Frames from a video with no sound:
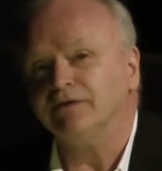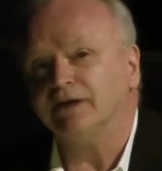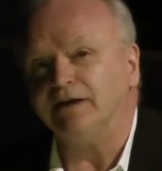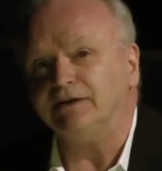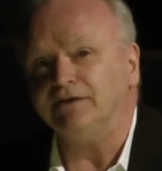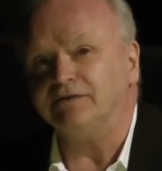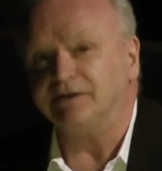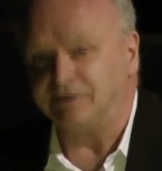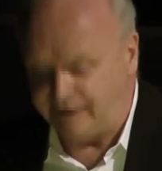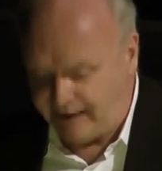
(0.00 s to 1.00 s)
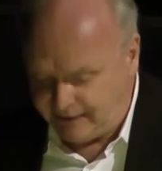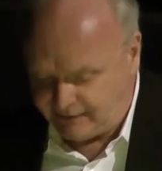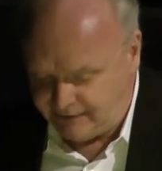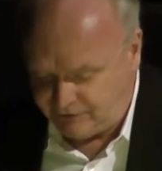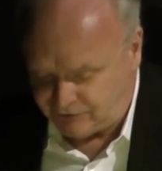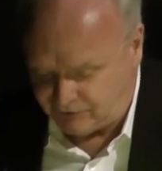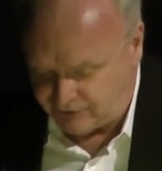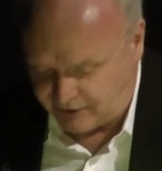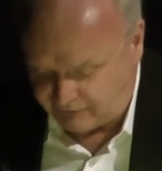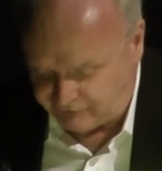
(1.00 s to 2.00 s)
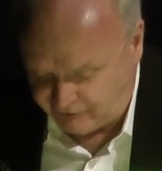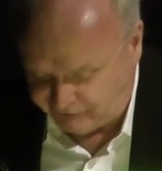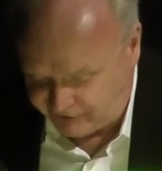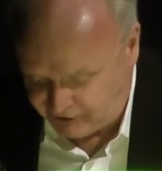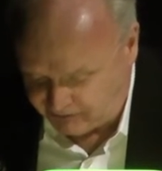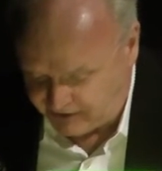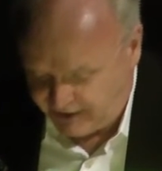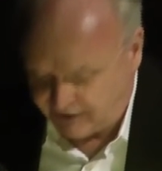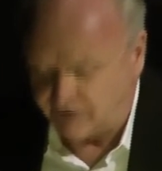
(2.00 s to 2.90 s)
1968 issue of Film,